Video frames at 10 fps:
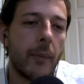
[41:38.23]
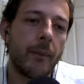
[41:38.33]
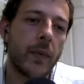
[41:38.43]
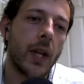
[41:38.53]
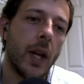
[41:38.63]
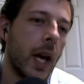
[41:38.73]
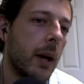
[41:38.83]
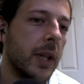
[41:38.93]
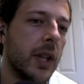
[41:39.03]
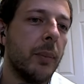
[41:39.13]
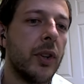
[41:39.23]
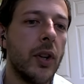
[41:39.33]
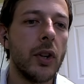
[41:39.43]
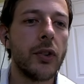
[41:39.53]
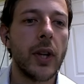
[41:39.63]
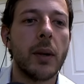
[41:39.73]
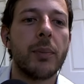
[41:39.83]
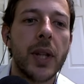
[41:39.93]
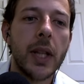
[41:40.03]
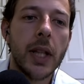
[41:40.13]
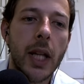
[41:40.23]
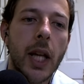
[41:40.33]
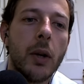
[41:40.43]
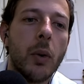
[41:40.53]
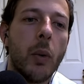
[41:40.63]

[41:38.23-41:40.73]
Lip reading: The material is like completely equal.